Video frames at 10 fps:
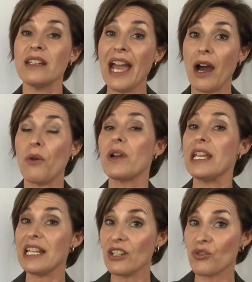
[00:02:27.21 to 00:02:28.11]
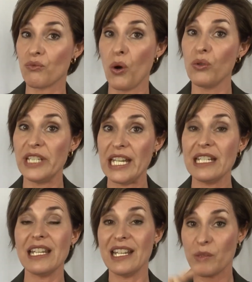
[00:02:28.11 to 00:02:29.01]
Now, it gets rolled
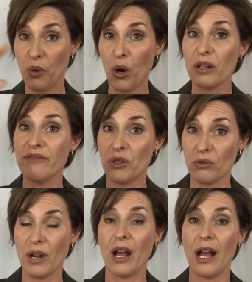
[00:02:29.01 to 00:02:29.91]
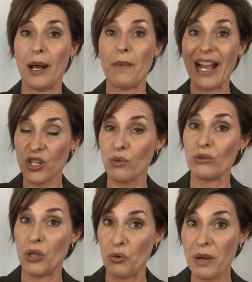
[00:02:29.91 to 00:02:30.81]
in. It's part of your
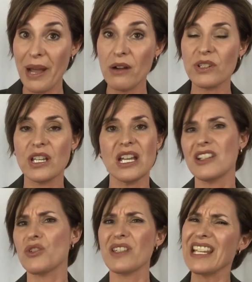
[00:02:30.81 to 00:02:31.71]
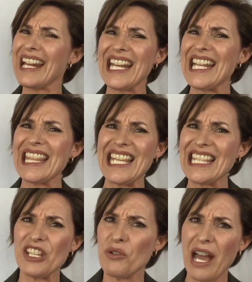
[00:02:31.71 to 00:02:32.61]
actual loan amount, so it's not anything
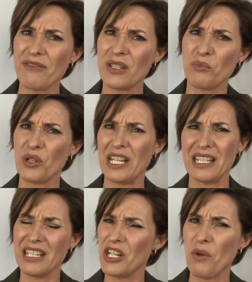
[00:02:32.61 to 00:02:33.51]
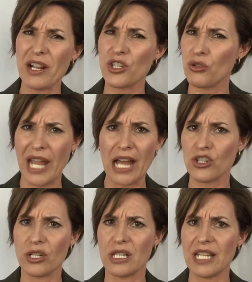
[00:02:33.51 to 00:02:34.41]
that you have to bring, extra cash
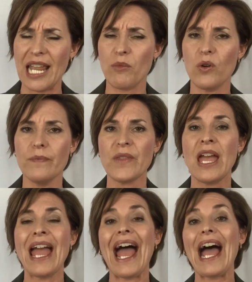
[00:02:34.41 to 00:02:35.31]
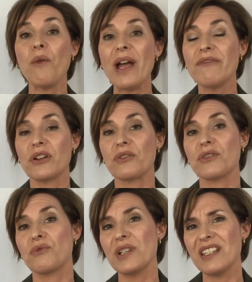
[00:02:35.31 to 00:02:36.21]
to the table. However,
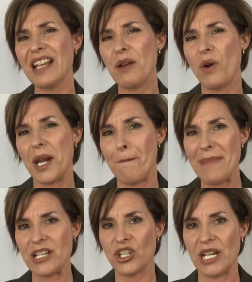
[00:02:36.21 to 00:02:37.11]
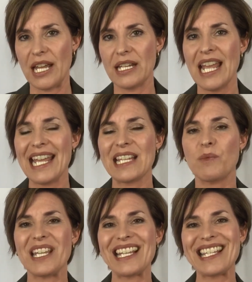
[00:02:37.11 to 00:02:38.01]
the reason I want to mention it is
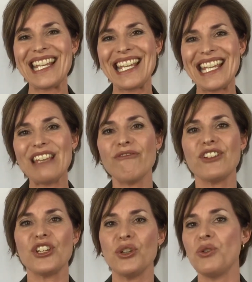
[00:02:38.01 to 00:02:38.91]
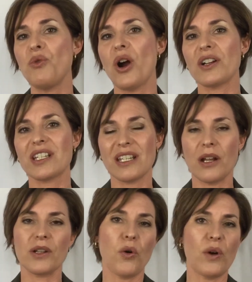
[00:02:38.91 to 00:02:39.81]
because if you are
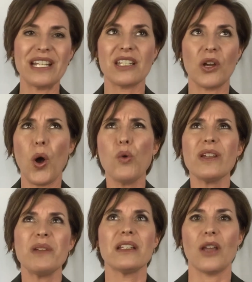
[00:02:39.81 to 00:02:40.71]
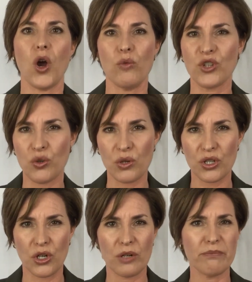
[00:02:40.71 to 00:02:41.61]
going to only be in the home short
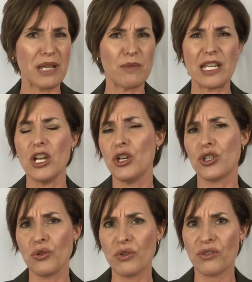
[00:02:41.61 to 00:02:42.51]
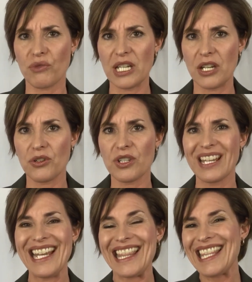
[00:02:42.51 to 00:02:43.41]
term, maybe 2 or 3 years,
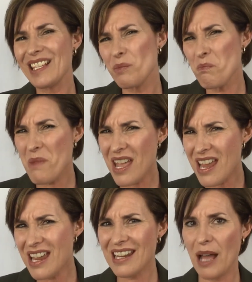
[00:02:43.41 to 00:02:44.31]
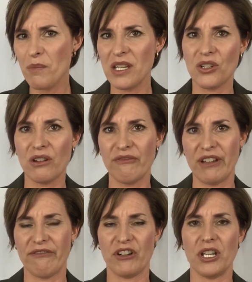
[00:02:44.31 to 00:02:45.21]
this may not be a good
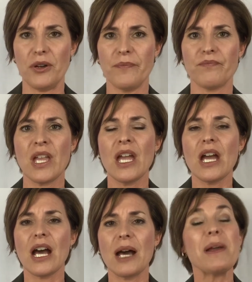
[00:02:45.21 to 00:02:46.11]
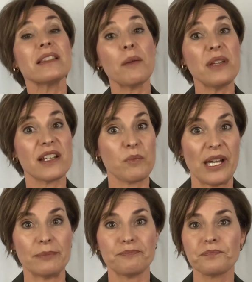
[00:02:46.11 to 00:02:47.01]
fit for you. And let me explain.